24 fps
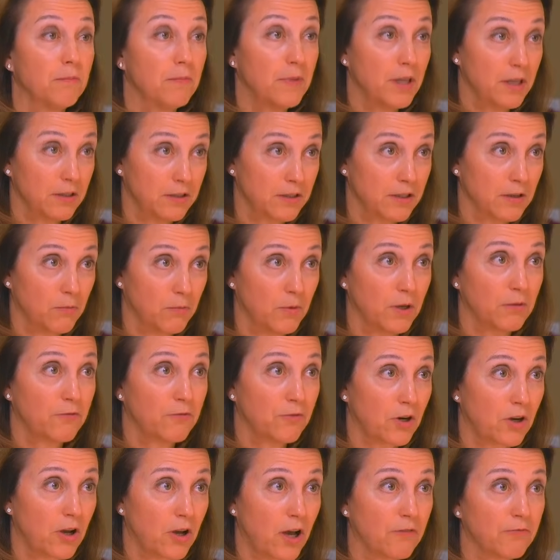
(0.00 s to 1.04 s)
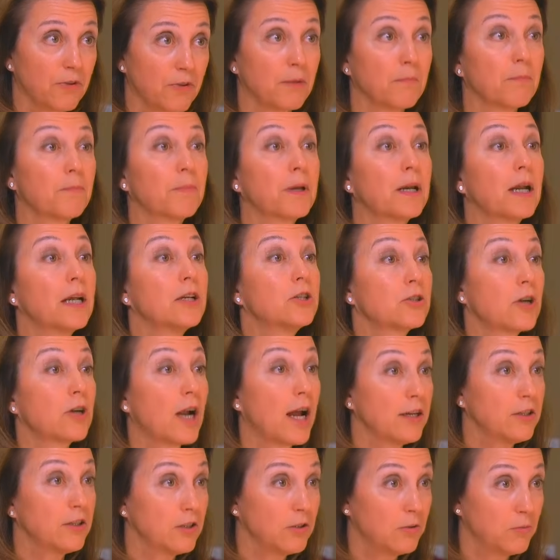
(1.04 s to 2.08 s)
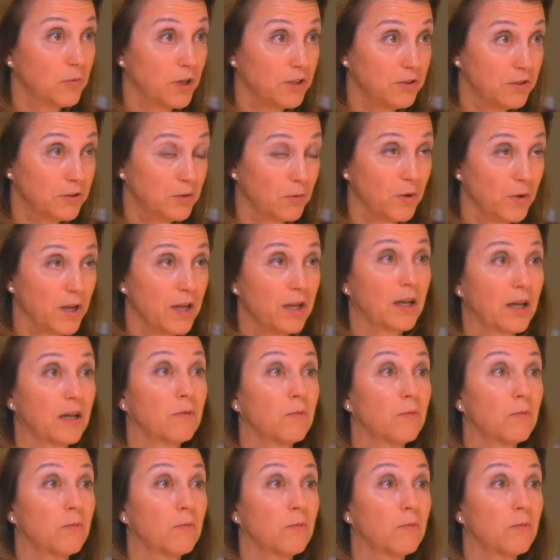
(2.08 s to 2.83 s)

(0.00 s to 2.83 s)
meet someone for coffee, but I try to once a week.